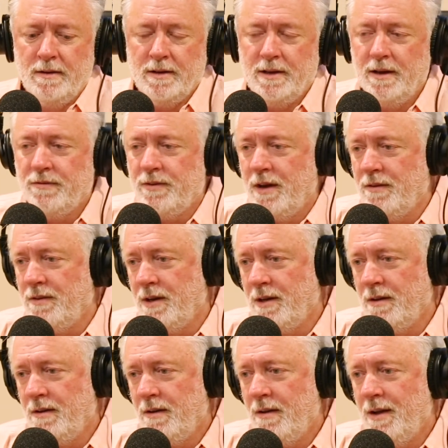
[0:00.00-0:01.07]
gift
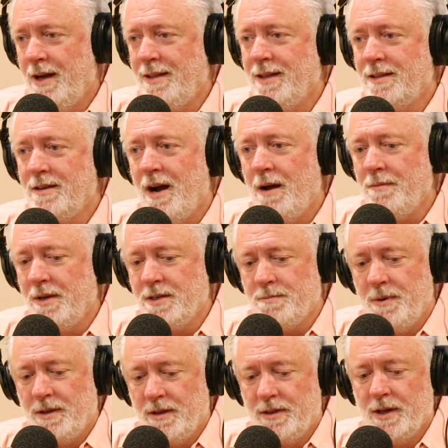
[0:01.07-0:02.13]
giving and the time they
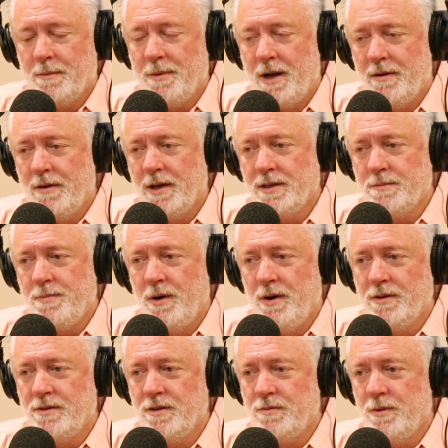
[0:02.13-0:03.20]
spend to think about
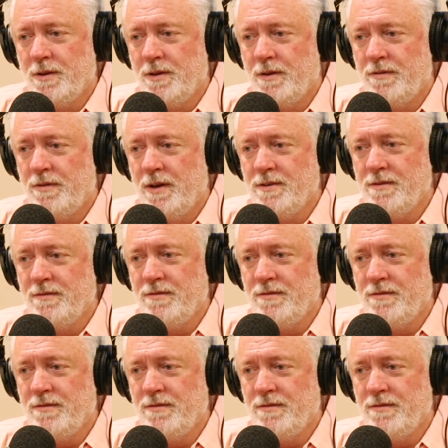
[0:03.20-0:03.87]
experiences with their friends